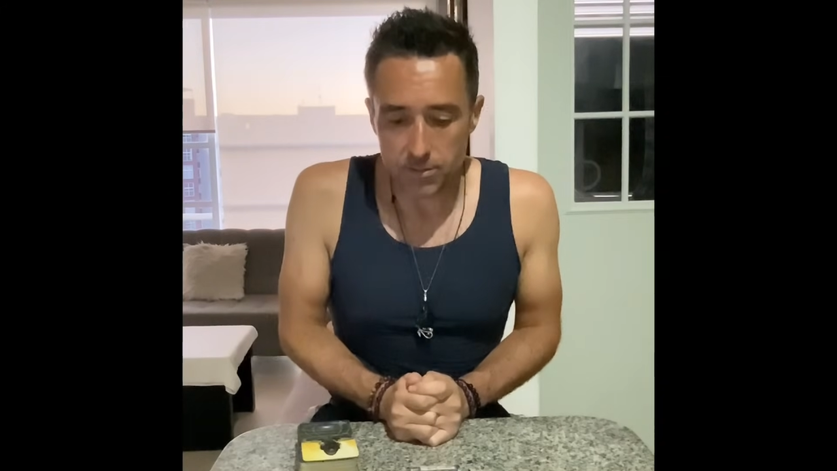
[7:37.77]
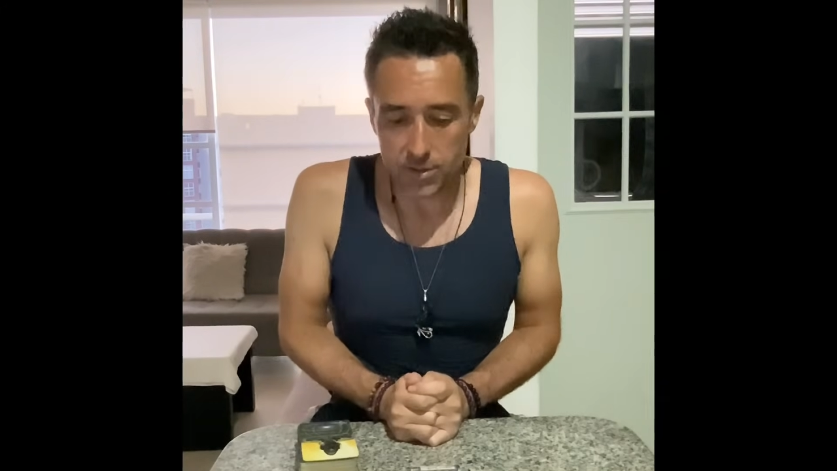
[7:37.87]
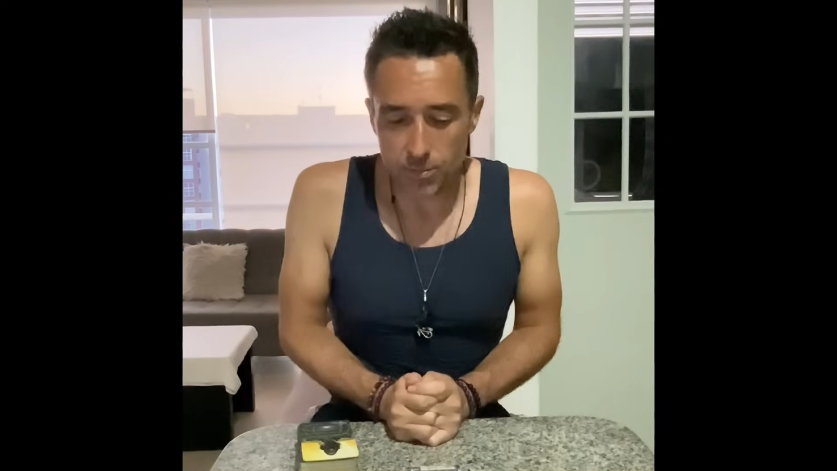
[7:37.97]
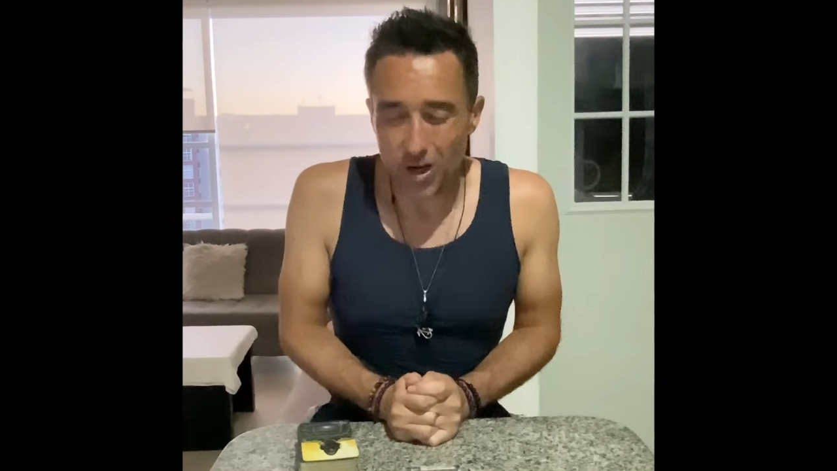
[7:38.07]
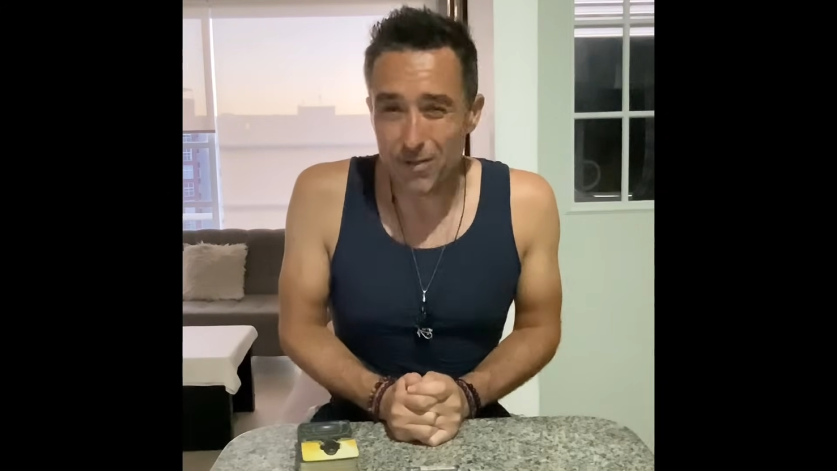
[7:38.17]

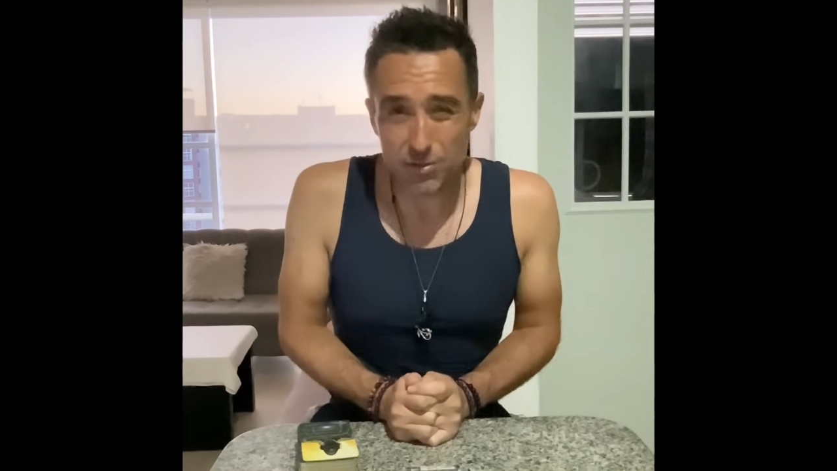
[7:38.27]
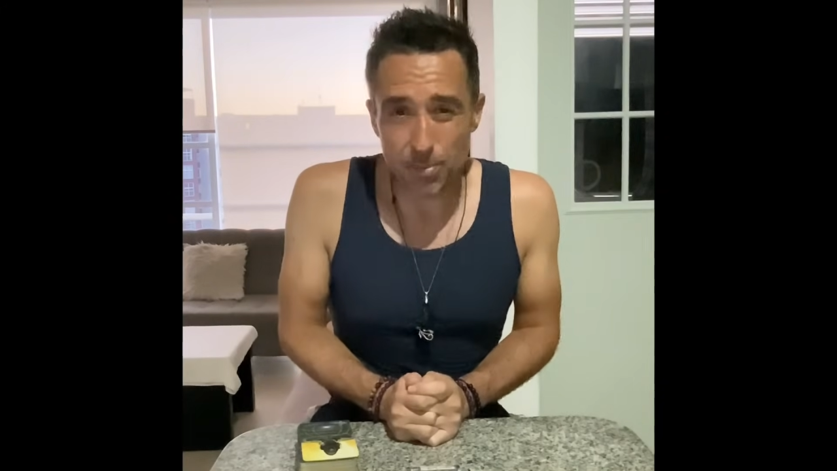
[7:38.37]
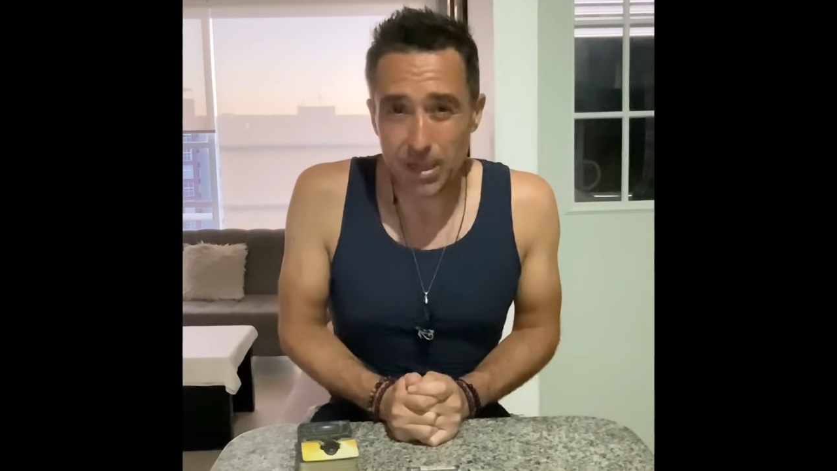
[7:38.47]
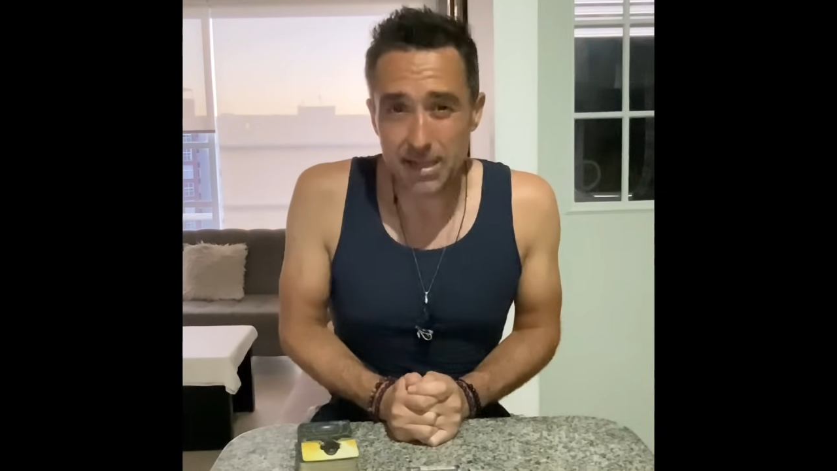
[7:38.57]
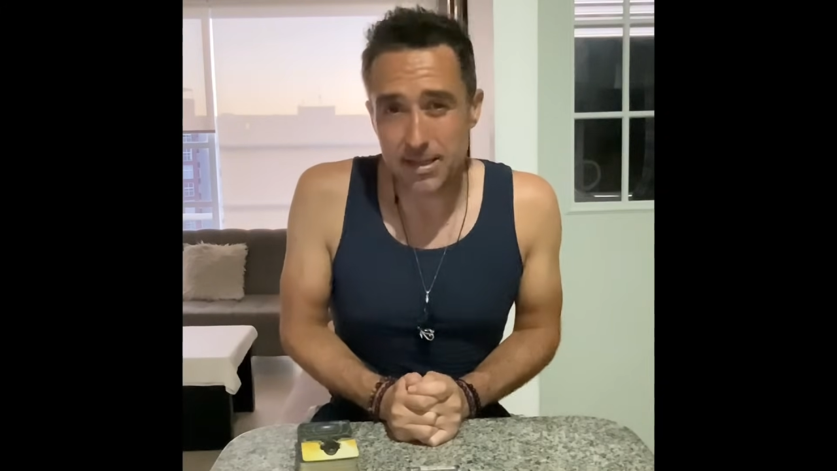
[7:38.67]
So whatever's
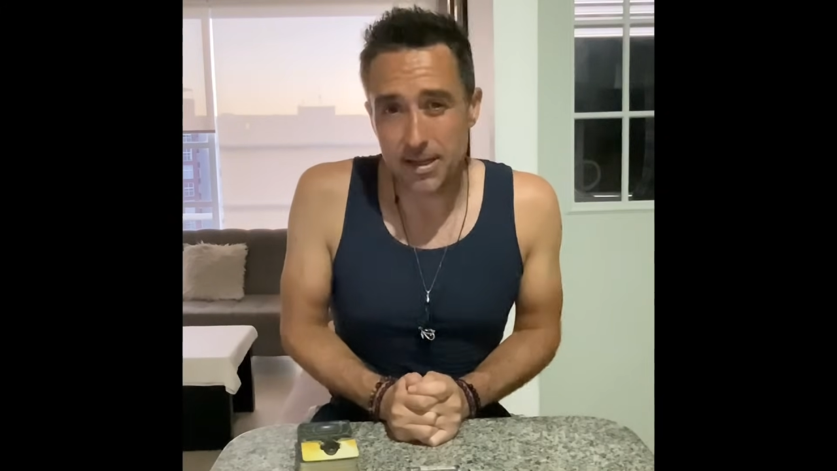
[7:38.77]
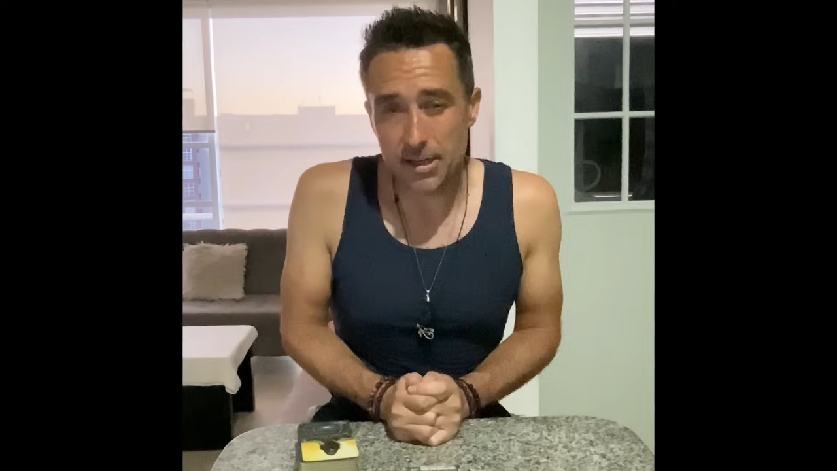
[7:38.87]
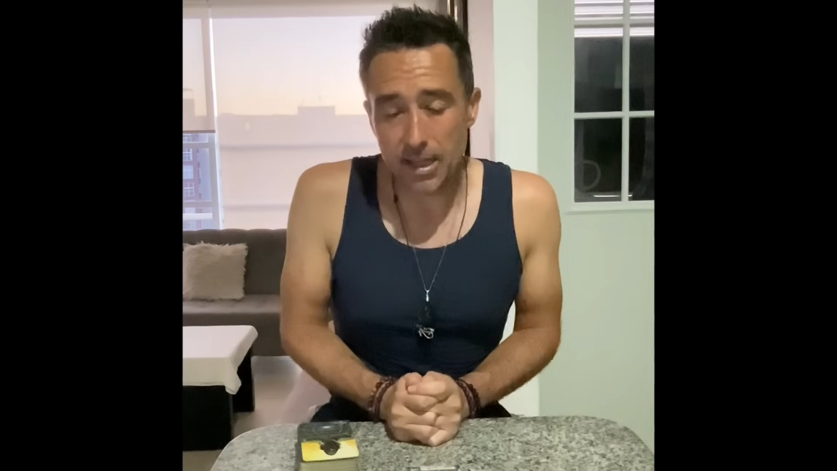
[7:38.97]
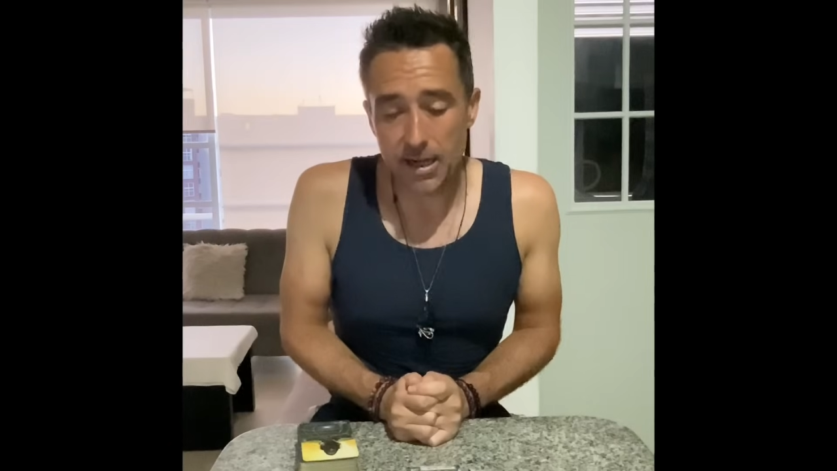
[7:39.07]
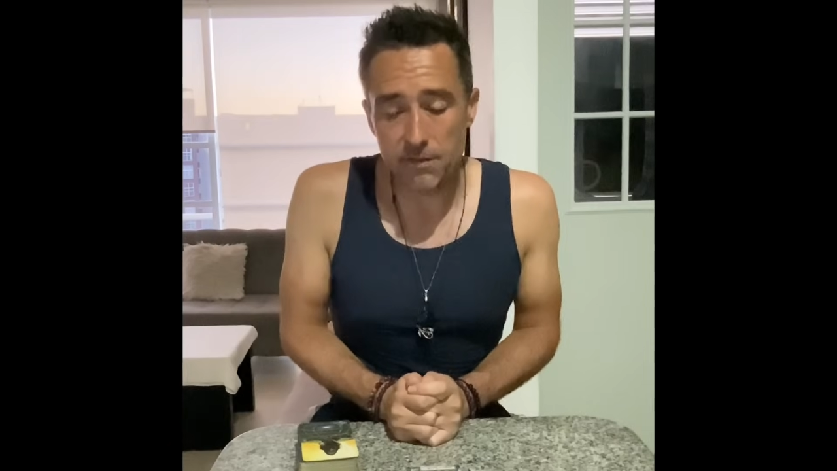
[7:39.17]
repeated in
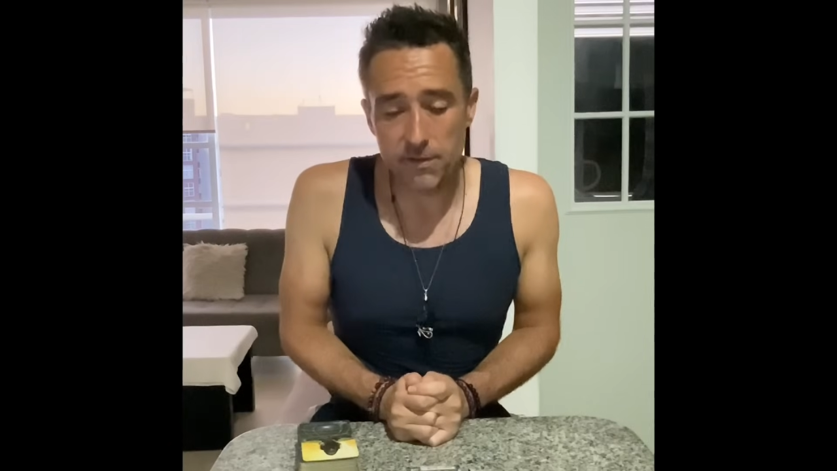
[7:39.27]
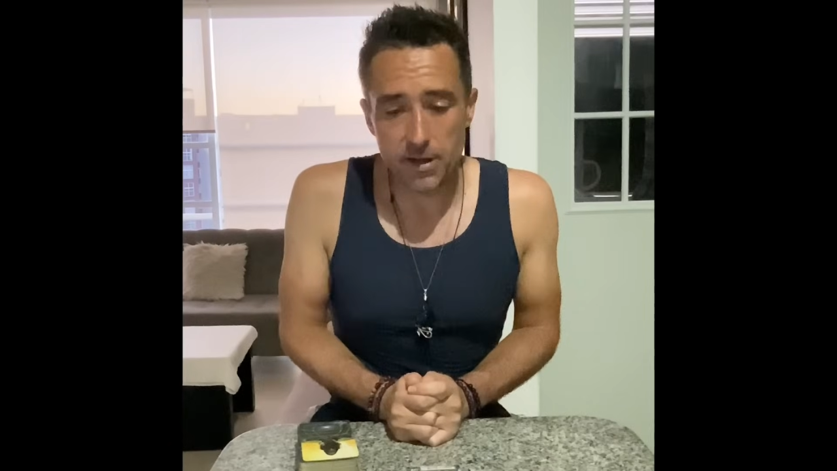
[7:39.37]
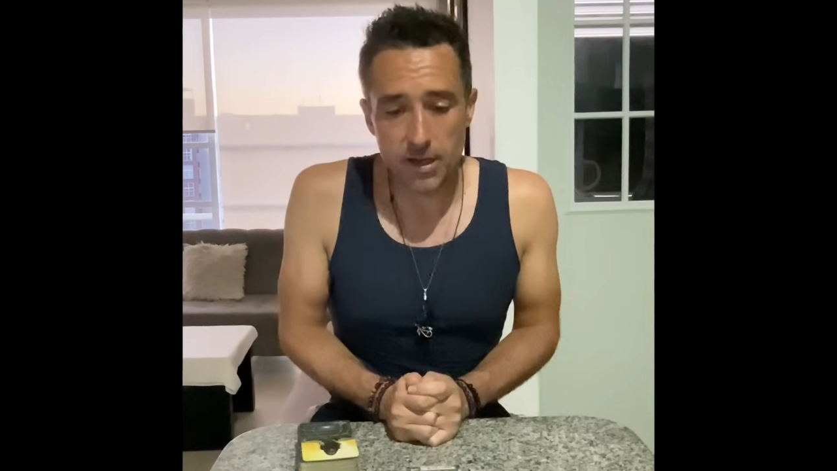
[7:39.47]
your life,